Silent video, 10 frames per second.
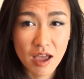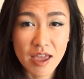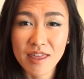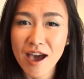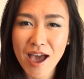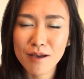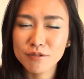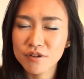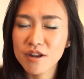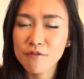And I
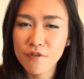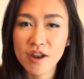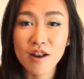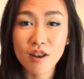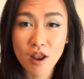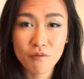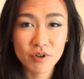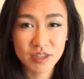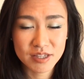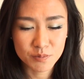absolutely fell in love
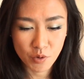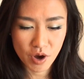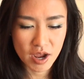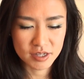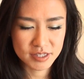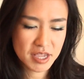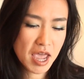with these products,